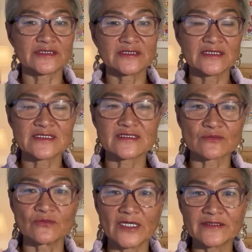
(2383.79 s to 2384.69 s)
this is
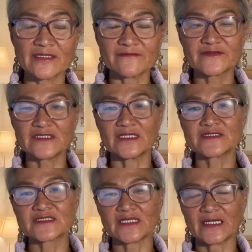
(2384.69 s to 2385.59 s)
one of the
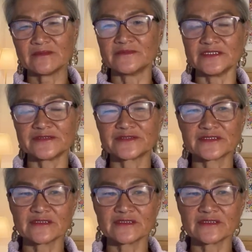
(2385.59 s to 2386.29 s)
assignment